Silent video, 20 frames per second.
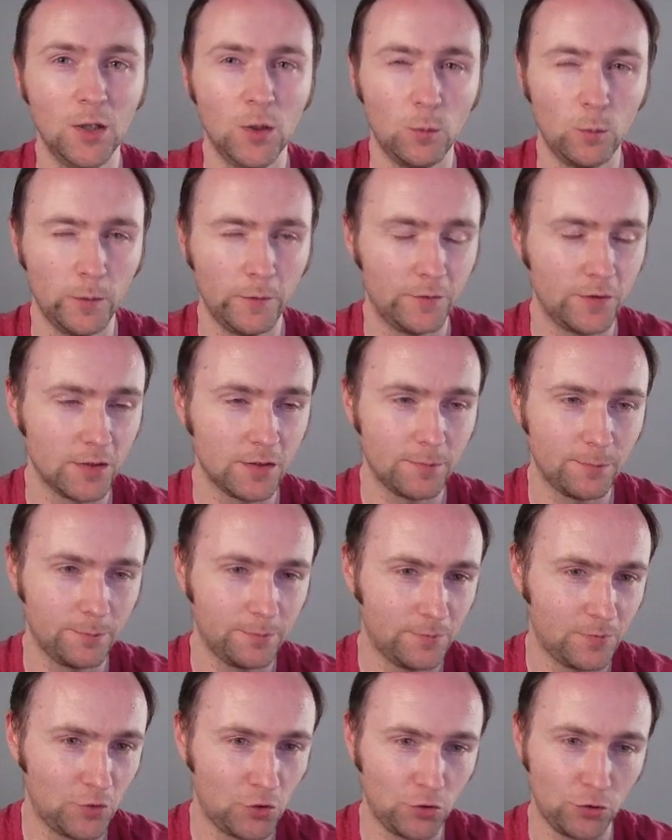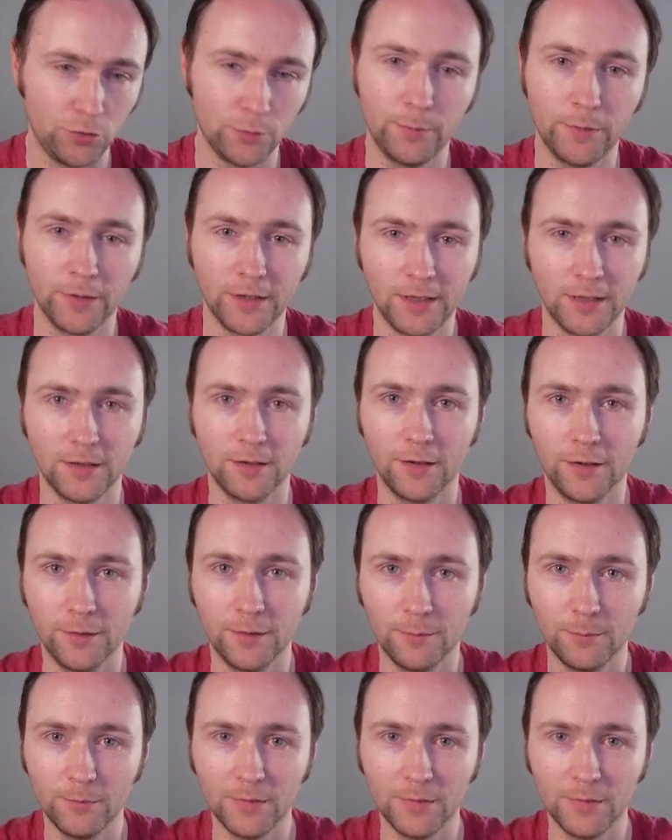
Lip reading: we've just duplicated him,